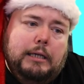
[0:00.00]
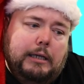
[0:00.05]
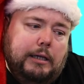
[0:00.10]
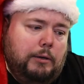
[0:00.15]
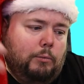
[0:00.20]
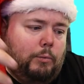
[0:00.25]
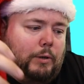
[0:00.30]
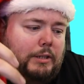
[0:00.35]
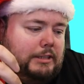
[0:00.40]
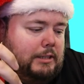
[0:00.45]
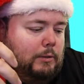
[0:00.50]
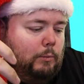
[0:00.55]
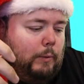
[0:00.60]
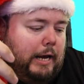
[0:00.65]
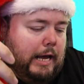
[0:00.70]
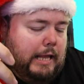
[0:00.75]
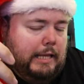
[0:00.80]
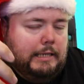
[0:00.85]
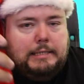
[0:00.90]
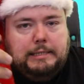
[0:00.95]
once in a
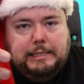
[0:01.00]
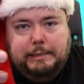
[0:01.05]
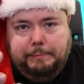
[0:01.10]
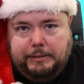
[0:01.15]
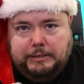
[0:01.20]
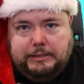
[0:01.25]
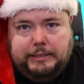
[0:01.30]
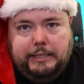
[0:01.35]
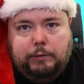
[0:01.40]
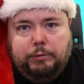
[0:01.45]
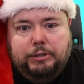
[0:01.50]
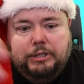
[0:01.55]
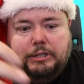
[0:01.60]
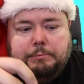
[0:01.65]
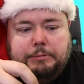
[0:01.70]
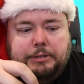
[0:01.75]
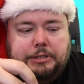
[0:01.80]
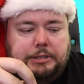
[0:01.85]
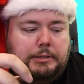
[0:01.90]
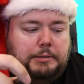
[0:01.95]
while I slip and say
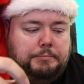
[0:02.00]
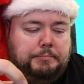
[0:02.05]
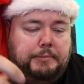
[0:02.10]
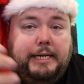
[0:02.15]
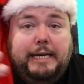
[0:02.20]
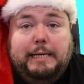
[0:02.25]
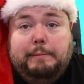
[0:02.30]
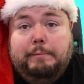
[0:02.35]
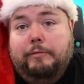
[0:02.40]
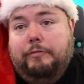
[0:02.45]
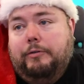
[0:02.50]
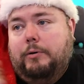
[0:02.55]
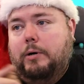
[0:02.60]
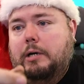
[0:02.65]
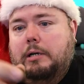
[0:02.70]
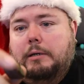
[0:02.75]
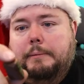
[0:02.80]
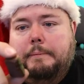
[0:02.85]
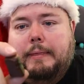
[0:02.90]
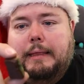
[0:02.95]
Christmas. Hate me for it,
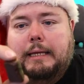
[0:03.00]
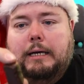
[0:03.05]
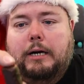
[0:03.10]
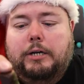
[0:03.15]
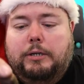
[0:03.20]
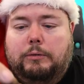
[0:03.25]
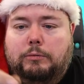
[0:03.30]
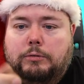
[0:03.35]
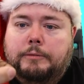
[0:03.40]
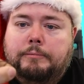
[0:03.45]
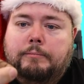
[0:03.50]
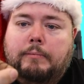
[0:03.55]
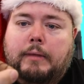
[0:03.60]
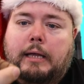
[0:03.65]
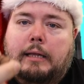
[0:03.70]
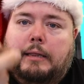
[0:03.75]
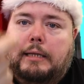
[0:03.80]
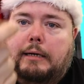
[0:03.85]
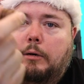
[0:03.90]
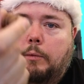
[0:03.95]
I don't.
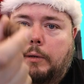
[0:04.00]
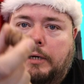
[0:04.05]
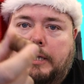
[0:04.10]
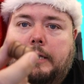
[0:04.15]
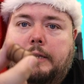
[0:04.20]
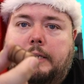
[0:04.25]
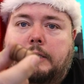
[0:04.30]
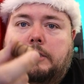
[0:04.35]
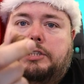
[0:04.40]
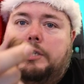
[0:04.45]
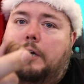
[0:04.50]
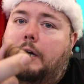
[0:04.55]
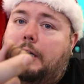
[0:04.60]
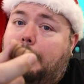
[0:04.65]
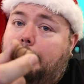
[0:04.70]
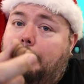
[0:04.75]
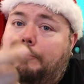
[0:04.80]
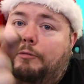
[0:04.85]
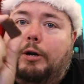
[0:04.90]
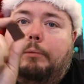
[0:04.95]
Now I want to eat this chocolate
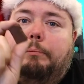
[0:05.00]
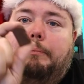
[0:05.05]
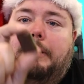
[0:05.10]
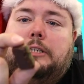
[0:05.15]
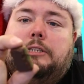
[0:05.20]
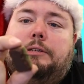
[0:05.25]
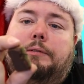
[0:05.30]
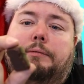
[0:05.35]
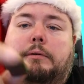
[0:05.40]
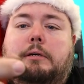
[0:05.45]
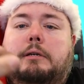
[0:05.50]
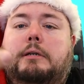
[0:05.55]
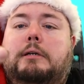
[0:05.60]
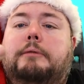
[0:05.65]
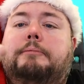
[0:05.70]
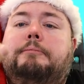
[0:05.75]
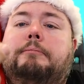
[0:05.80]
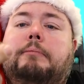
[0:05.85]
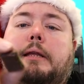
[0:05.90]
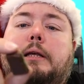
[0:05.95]
before it melts
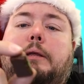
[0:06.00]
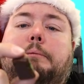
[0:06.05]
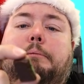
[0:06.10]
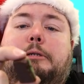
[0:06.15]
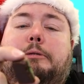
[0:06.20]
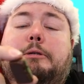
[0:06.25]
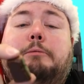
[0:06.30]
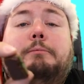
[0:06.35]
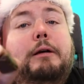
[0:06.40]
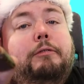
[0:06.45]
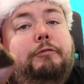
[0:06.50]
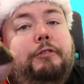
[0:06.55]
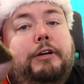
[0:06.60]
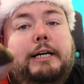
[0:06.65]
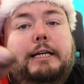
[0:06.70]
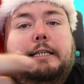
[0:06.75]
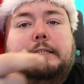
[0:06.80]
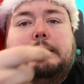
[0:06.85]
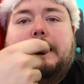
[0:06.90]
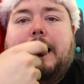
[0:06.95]
between my
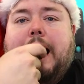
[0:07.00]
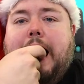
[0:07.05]
fingers.